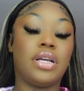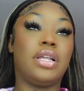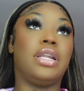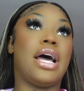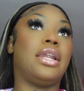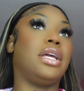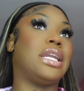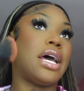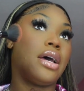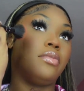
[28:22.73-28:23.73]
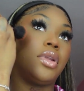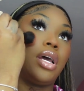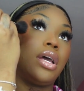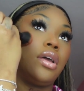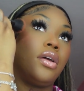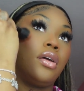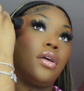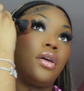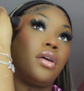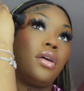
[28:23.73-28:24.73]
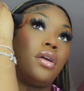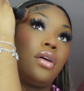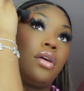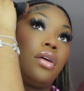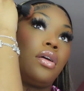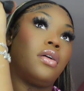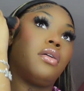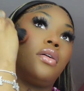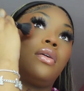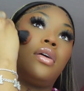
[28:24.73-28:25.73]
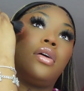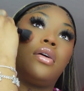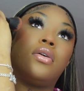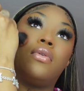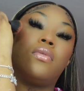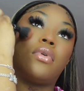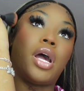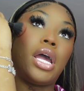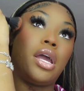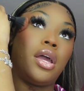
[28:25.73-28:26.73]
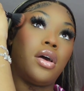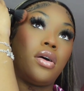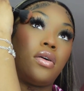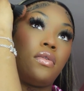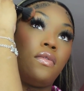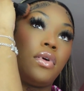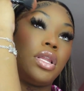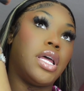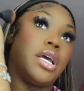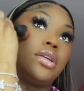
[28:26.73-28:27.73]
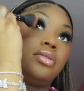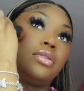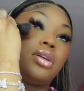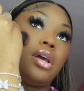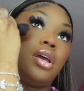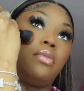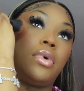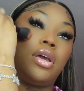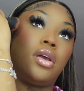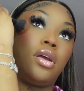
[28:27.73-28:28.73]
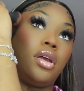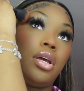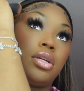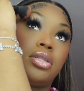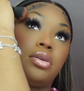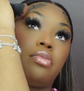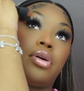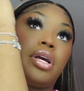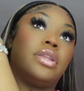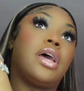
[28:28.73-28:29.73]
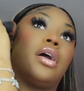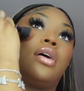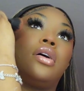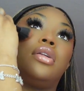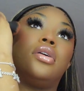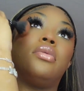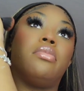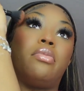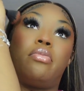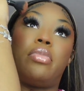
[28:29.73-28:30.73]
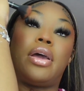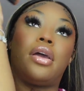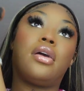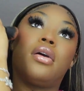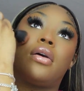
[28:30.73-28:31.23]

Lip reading: Lightly dab that and go right over that same area to bring that color back.